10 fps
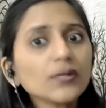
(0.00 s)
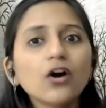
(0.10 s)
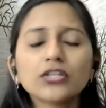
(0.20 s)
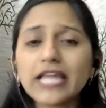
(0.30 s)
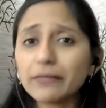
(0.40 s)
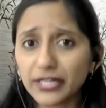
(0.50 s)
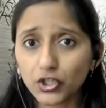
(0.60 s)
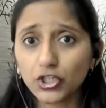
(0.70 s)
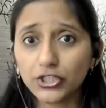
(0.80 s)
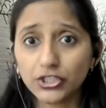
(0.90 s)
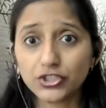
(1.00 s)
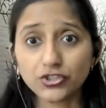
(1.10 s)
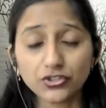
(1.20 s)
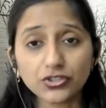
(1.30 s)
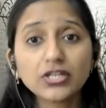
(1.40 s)
on that particular
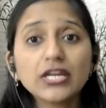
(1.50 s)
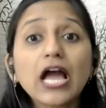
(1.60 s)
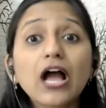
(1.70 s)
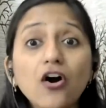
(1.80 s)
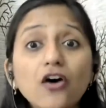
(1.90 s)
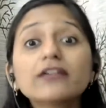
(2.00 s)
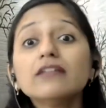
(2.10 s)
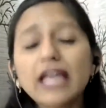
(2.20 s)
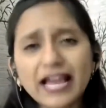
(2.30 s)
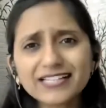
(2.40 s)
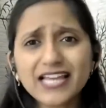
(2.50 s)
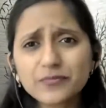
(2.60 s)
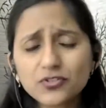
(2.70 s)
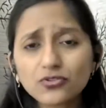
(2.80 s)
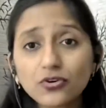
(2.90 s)
t-shirt, or at
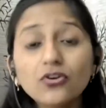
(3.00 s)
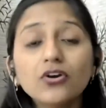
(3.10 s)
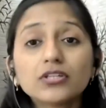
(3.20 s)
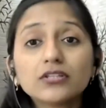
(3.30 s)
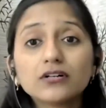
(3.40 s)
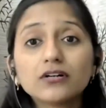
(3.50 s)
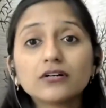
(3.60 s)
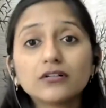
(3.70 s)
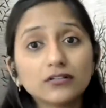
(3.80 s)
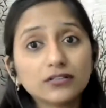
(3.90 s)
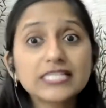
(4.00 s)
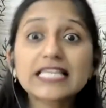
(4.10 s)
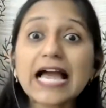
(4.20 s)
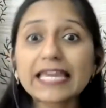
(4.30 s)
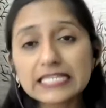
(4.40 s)
times, you know, the
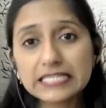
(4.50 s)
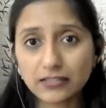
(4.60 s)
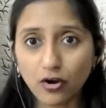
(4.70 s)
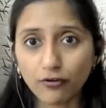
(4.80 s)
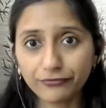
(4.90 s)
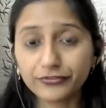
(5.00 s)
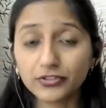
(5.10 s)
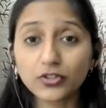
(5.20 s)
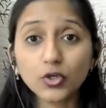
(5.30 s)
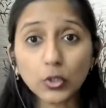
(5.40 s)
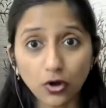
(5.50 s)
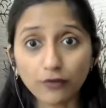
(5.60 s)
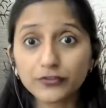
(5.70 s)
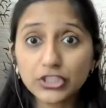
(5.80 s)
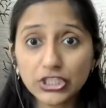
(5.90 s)
size of
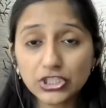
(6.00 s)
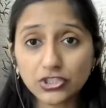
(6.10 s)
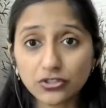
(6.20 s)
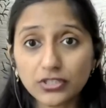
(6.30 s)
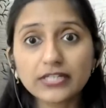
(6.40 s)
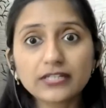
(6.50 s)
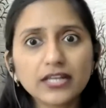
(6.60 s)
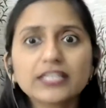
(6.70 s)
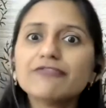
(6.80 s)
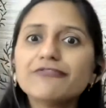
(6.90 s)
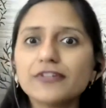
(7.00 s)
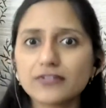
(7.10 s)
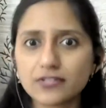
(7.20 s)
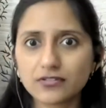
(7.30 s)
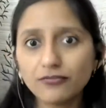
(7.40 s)
the t-shirt, it
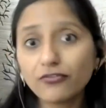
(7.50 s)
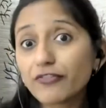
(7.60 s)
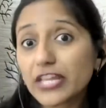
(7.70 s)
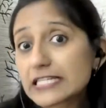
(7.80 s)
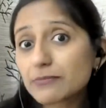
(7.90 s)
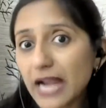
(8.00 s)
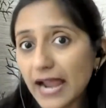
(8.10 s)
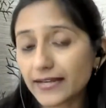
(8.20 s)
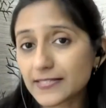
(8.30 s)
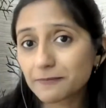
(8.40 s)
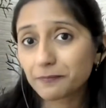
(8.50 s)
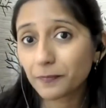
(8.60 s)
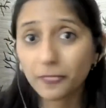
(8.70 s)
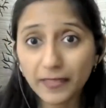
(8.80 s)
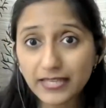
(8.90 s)
differs for various brands.
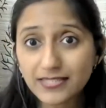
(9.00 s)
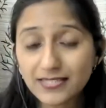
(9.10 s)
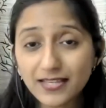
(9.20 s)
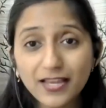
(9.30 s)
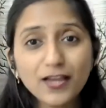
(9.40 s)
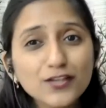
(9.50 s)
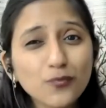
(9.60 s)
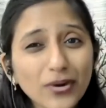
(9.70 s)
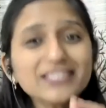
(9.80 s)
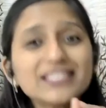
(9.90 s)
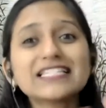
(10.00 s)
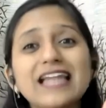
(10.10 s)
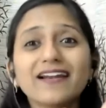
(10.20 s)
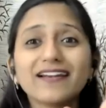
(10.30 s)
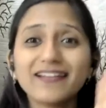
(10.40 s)
Yes. So what is the
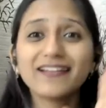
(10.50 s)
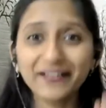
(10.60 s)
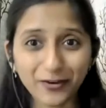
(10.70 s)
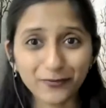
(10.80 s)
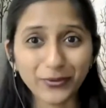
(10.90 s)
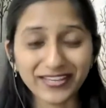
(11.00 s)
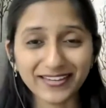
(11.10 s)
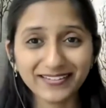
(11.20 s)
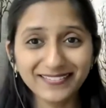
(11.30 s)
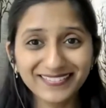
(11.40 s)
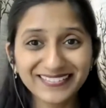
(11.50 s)
standard way of doing it?